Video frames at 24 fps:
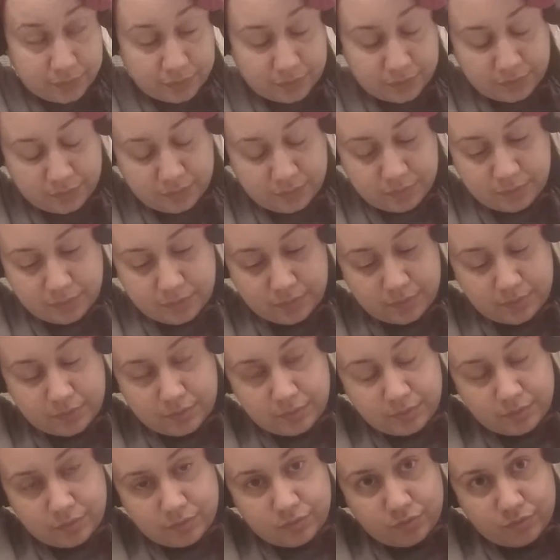
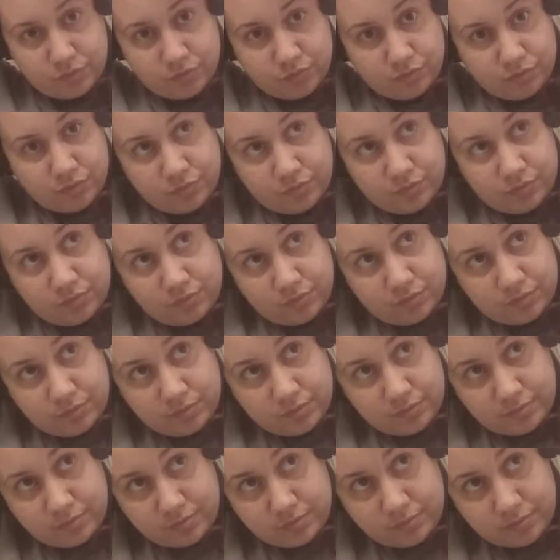
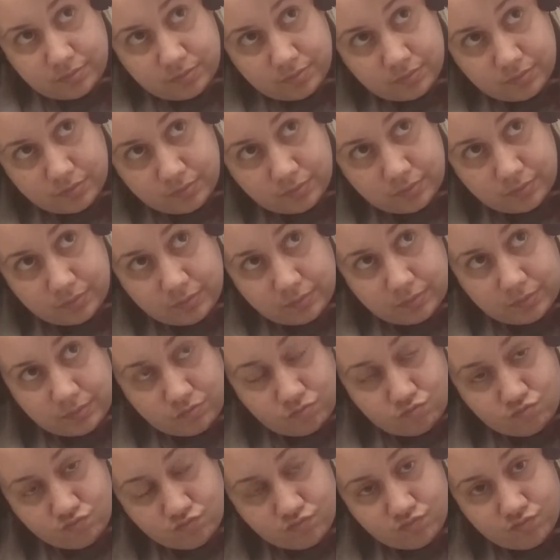
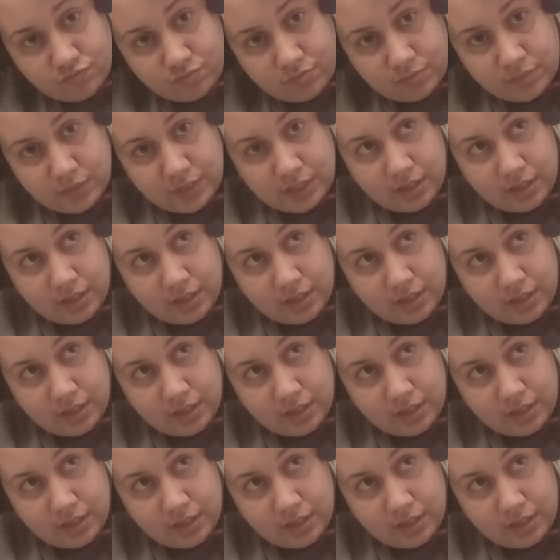[no speech]